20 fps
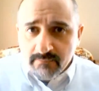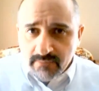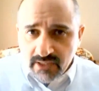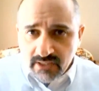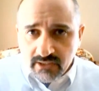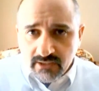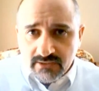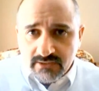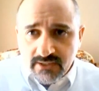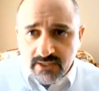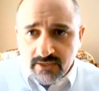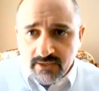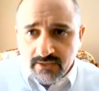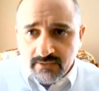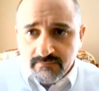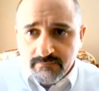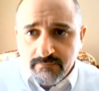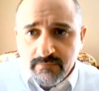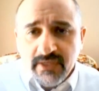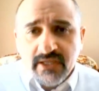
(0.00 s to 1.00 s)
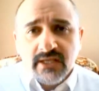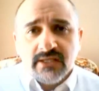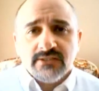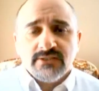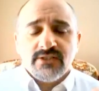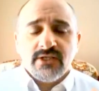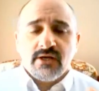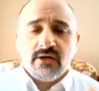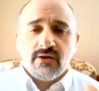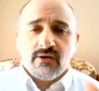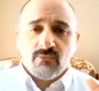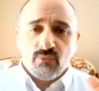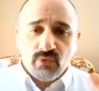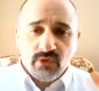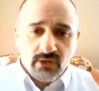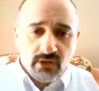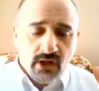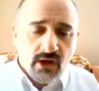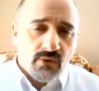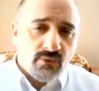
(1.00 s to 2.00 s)
military, because there
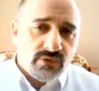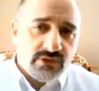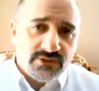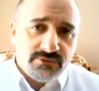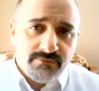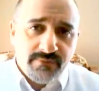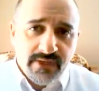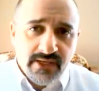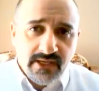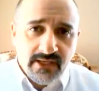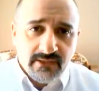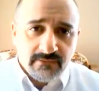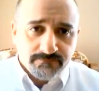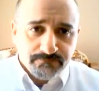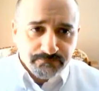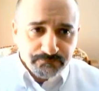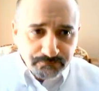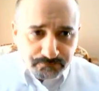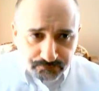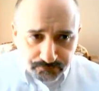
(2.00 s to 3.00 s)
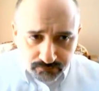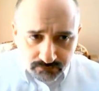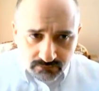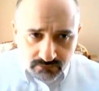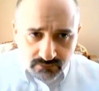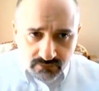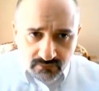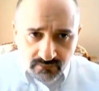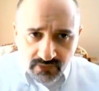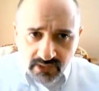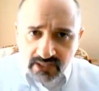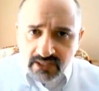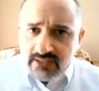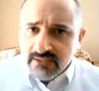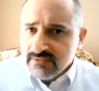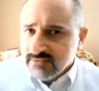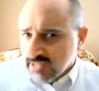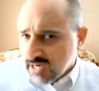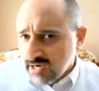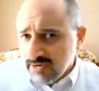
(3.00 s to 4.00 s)
will always be
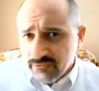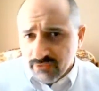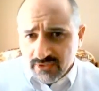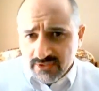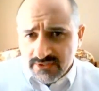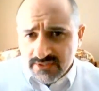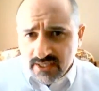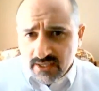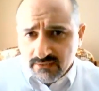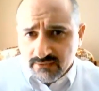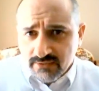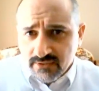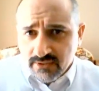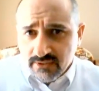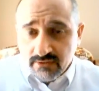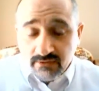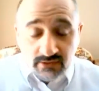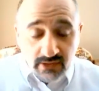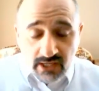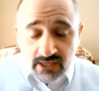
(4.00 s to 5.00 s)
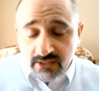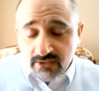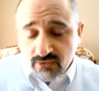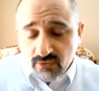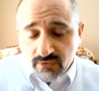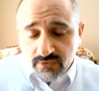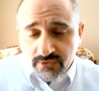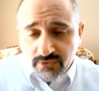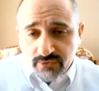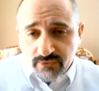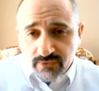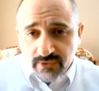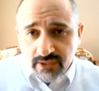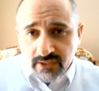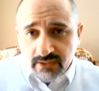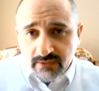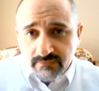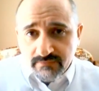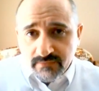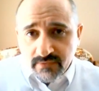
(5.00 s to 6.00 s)
tyrants out there like North
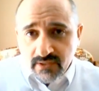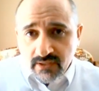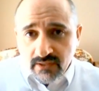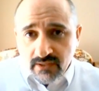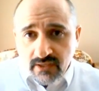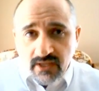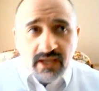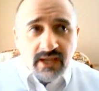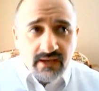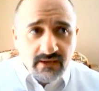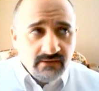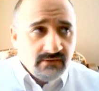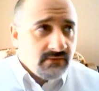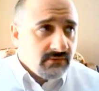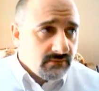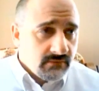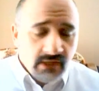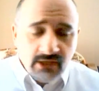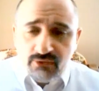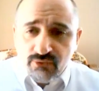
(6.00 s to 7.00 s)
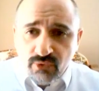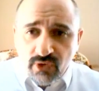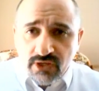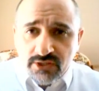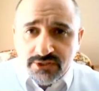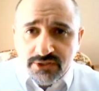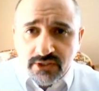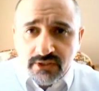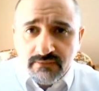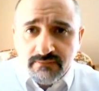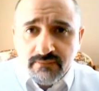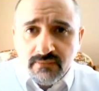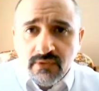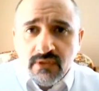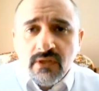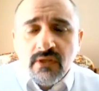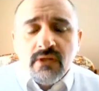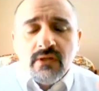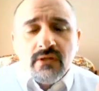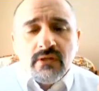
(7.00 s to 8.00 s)
Korea and like Russia.
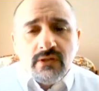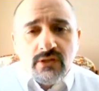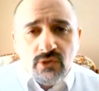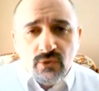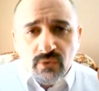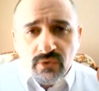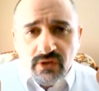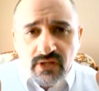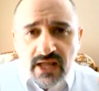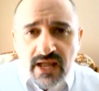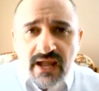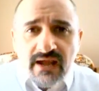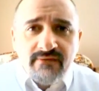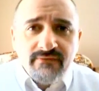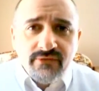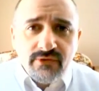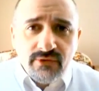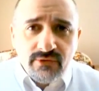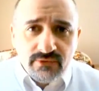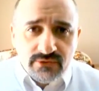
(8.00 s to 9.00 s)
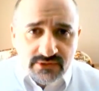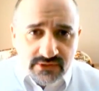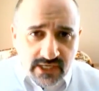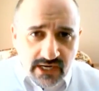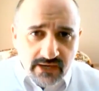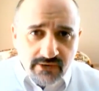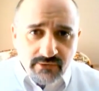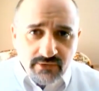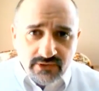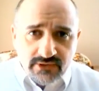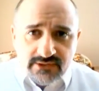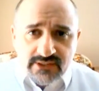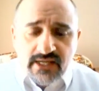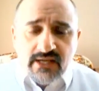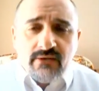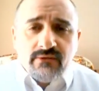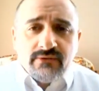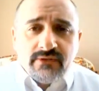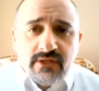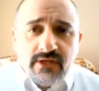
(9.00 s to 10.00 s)
You will have those tyrants
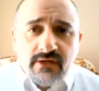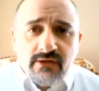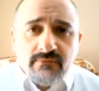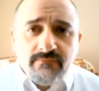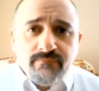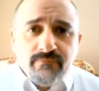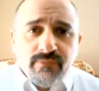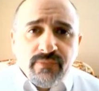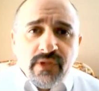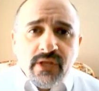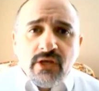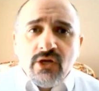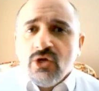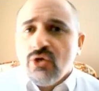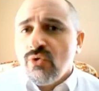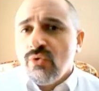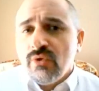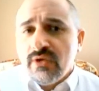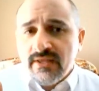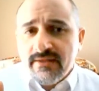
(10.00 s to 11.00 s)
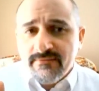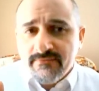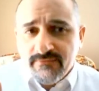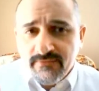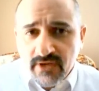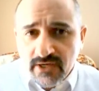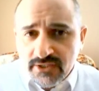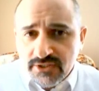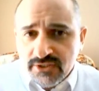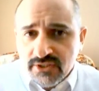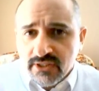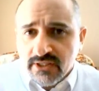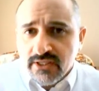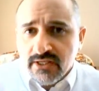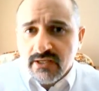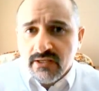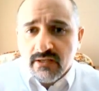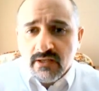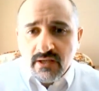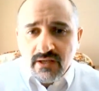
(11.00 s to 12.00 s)
out there who
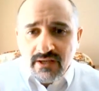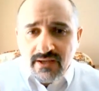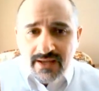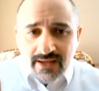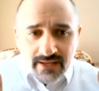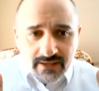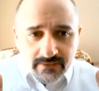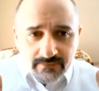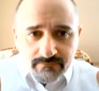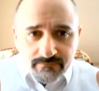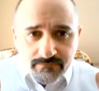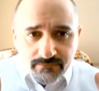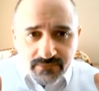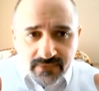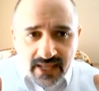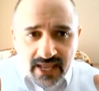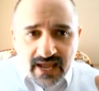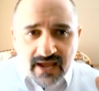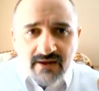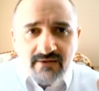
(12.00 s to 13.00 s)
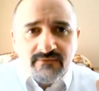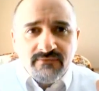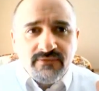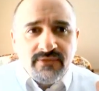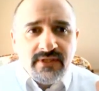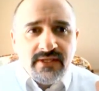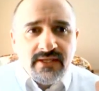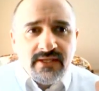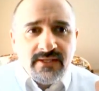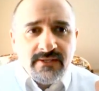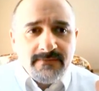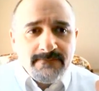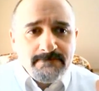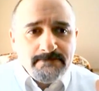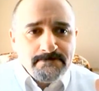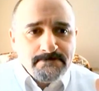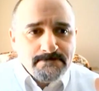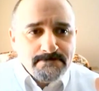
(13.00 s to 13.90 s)
eventually have the